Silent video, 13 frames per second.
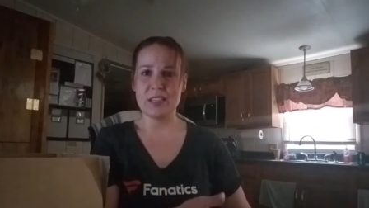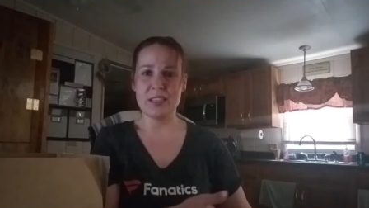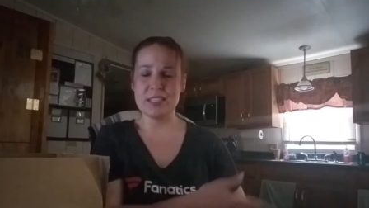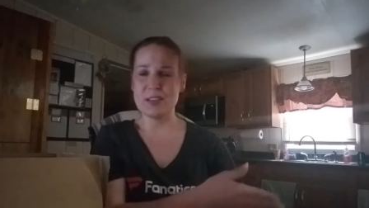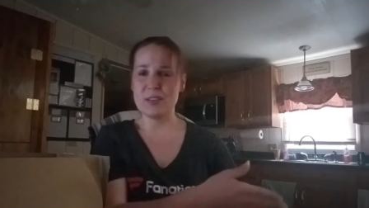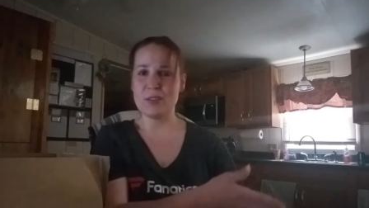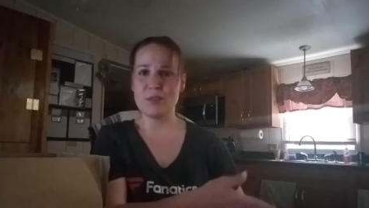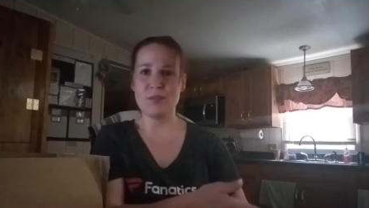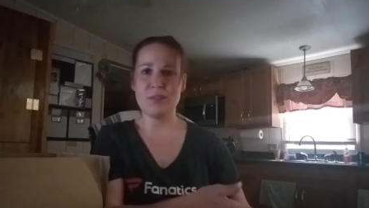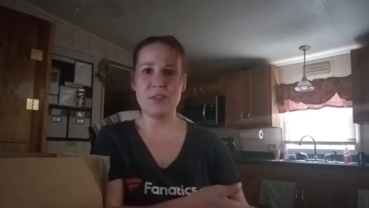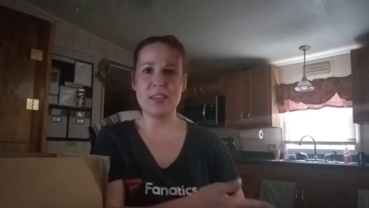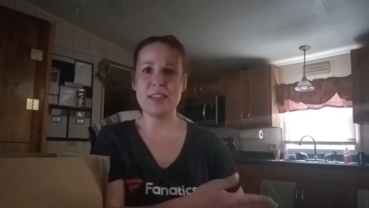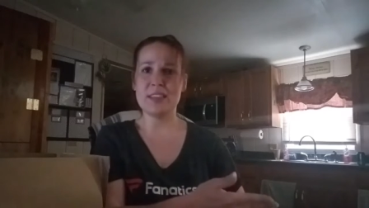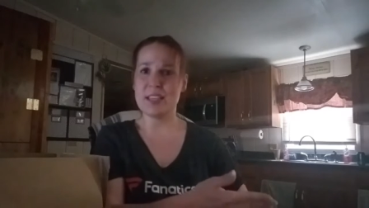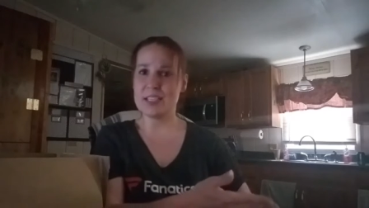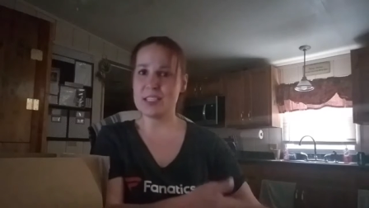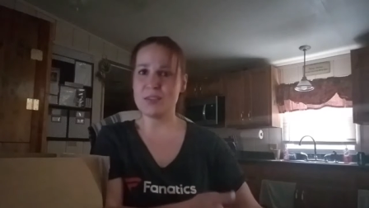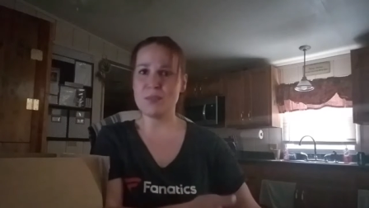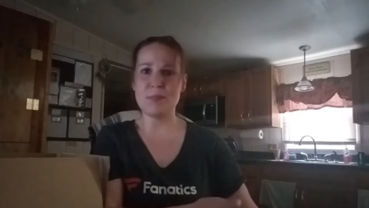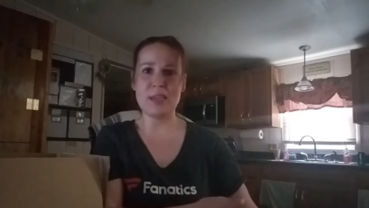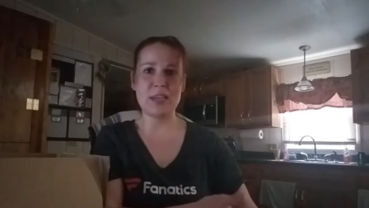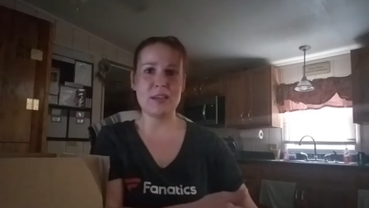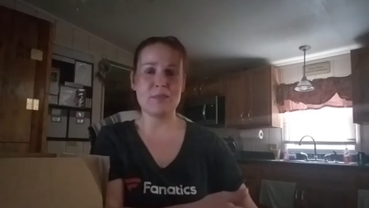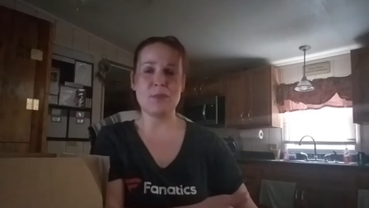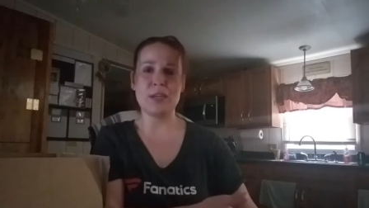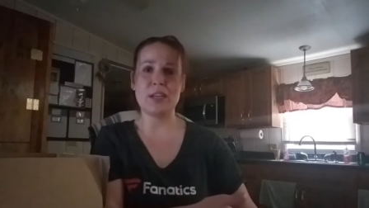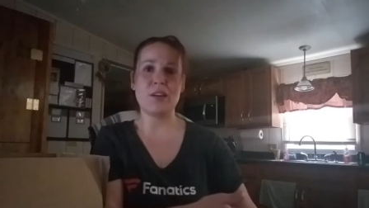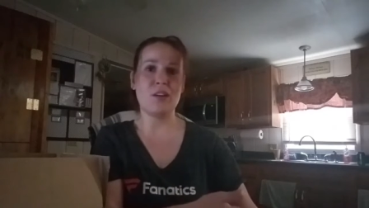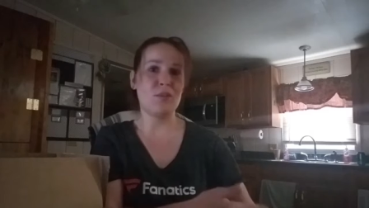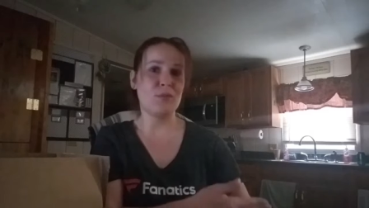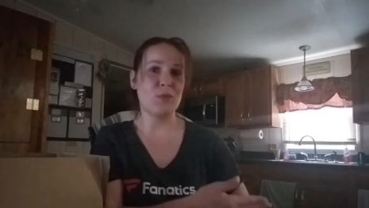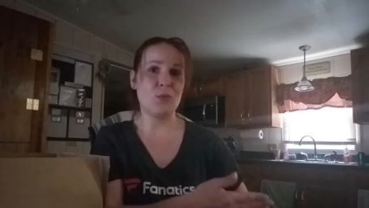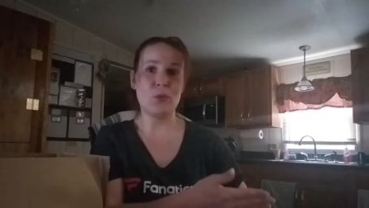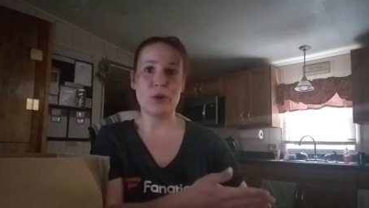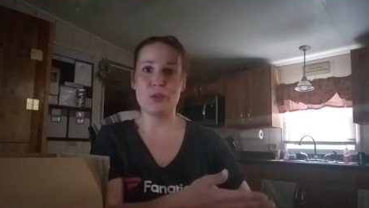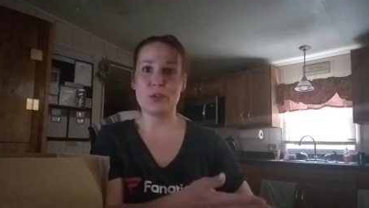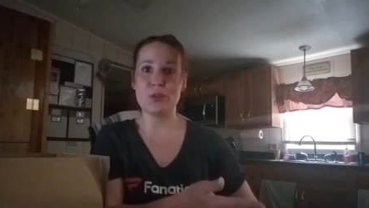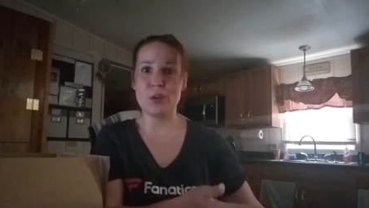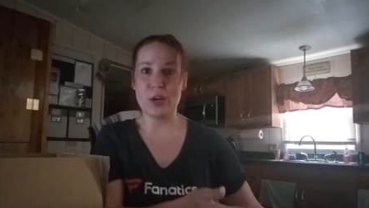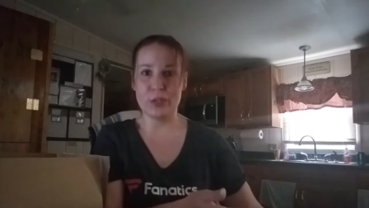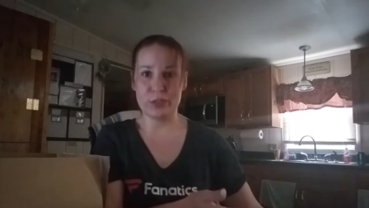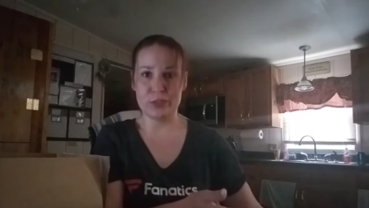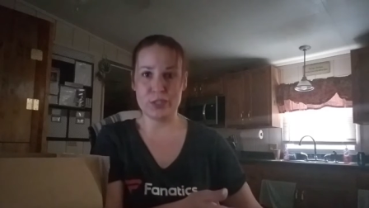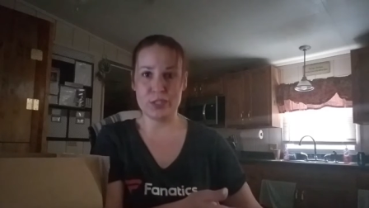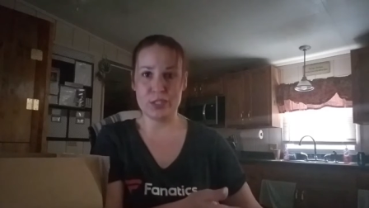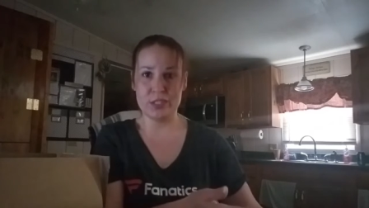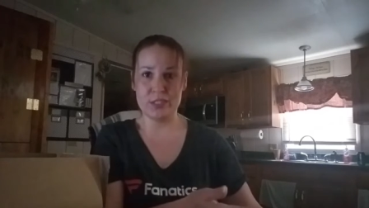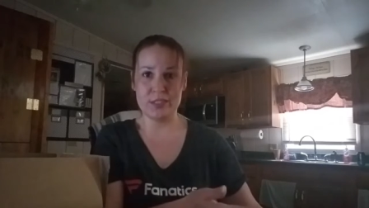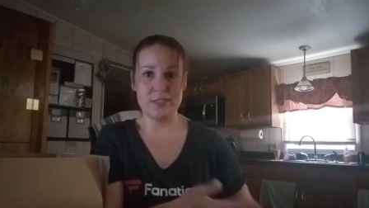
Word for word: Instead of doing all that, they can still make money off of one or two dollars.